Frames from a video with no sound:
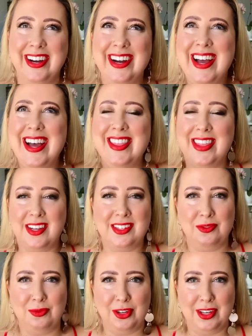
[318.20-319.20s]
that didn't
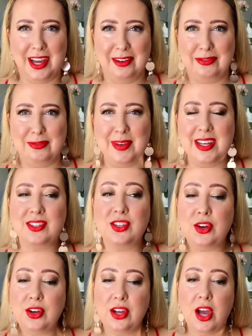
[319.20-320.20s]
work out for me.
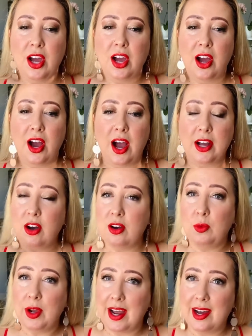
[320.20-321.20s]
So I got
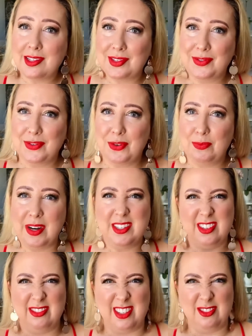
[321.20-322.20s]
what I asked for, but I
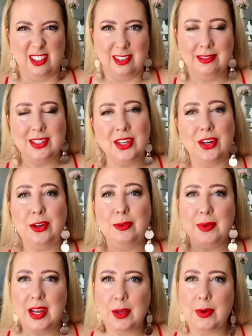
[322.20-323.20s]
didn't really want it. So
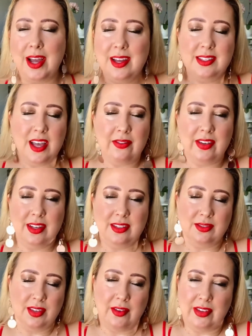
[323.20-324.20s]
anyway, it's
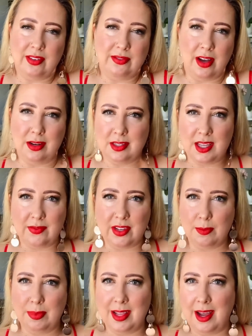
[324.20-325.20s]
having fun. It's having a
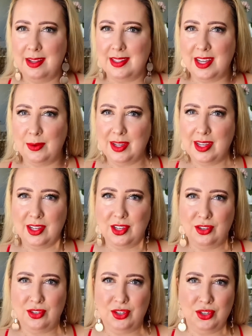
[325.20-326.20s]
play. That's how we get
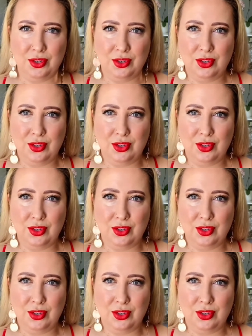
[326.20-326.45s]
used to